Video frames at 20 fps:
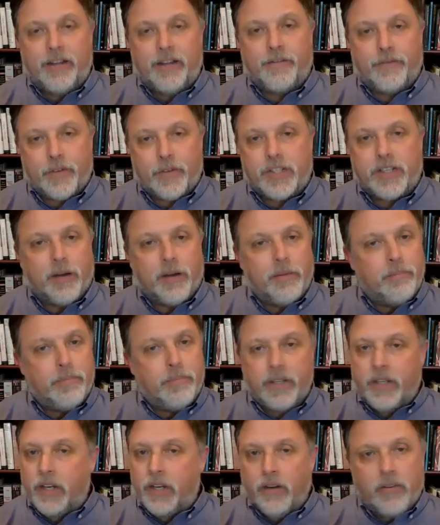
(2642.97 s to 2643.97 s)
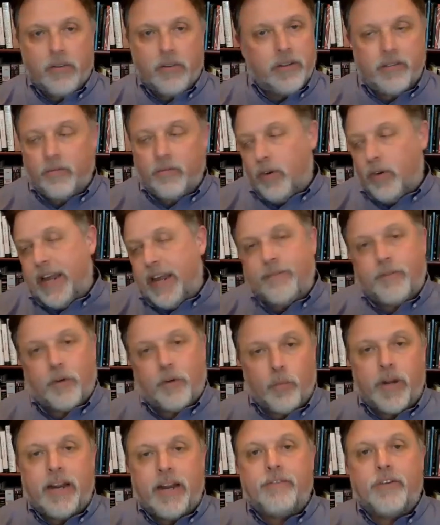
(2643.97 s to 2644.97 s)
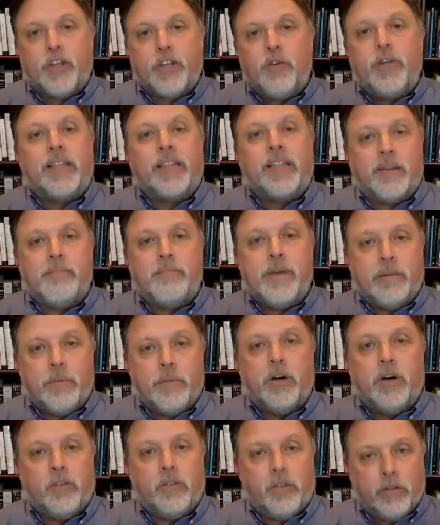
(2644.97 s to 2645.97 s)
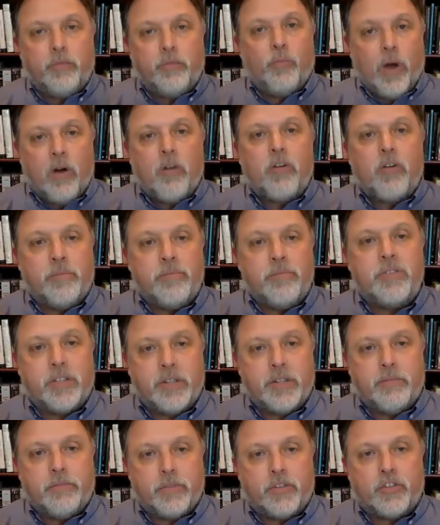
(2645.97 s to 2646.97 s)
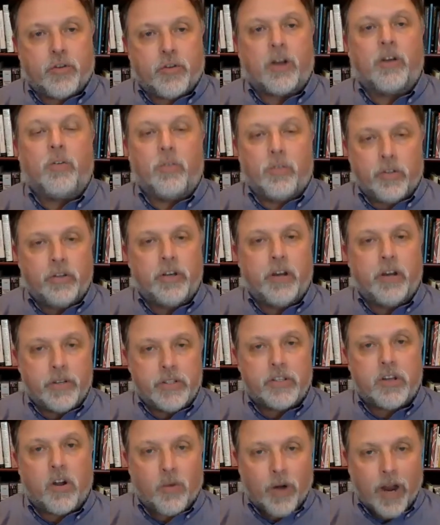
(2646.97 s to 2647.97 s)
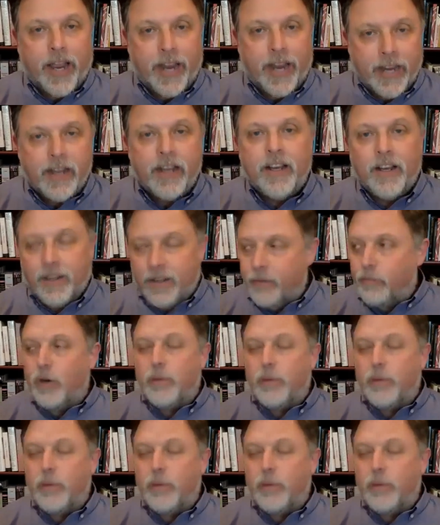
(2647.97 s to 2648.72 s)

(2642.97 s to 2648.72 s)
for some, but whenever you get the memo, welcome to the struggle. It's all right. Would have